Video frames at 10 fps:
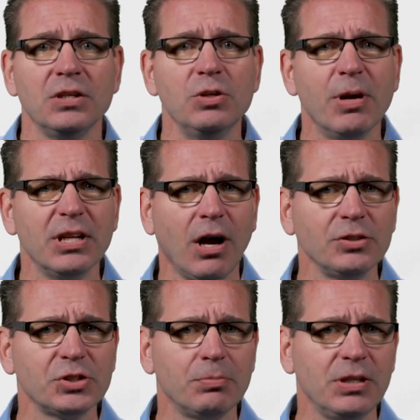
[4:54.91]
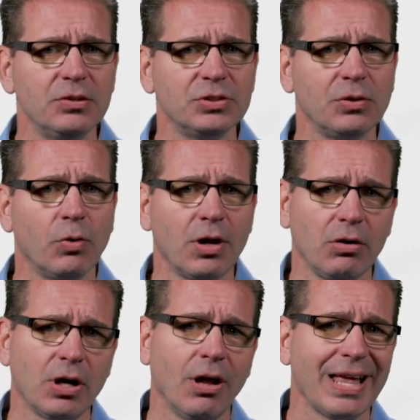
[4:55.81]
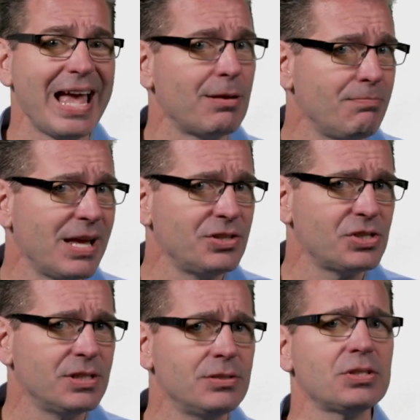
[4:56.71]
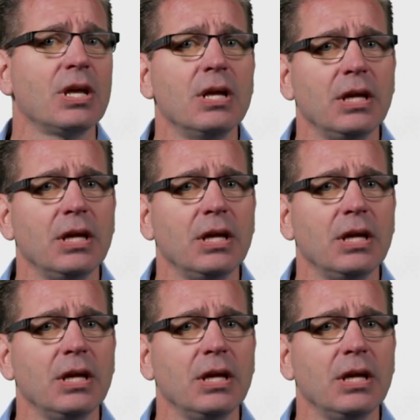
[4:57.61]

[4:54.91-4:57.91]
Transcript: You might also be using what I'll call at mentions